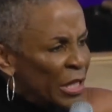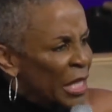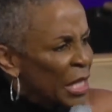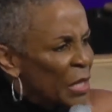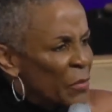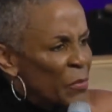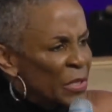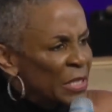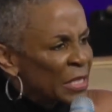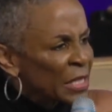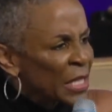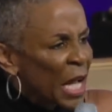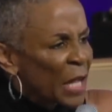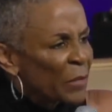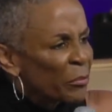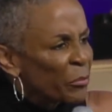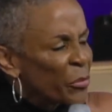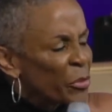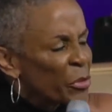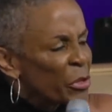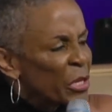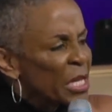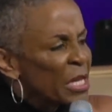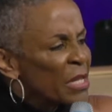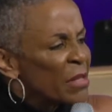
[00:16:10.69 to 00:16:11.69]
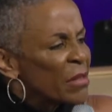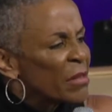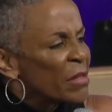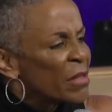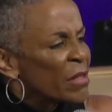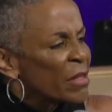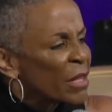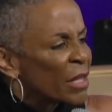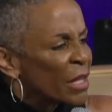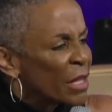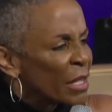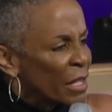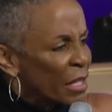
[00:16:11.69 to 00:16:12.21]
He was not
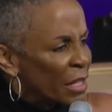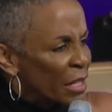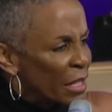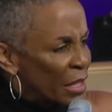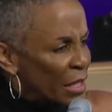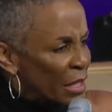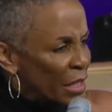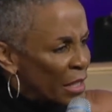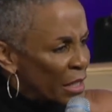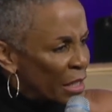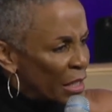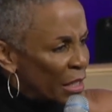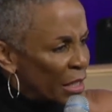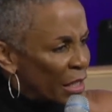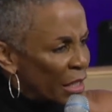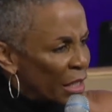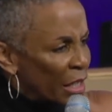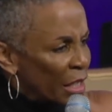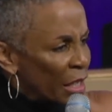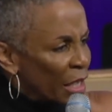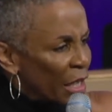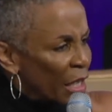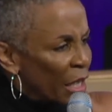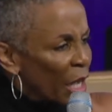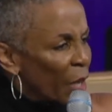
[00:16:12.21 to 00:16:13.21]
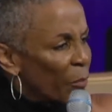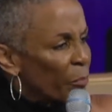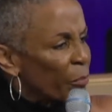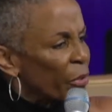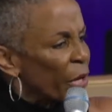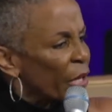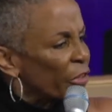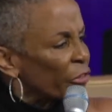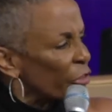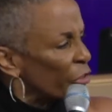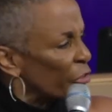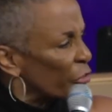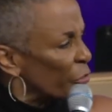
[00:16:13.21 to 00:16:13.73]
breathing. Her
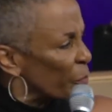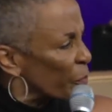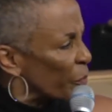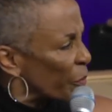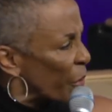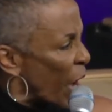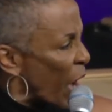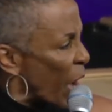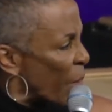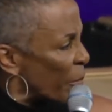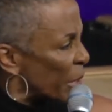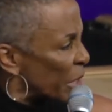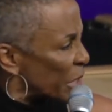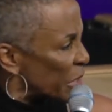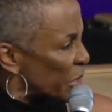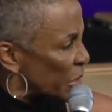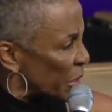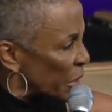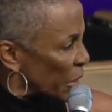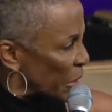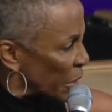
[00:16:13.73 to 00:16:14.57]
precious promise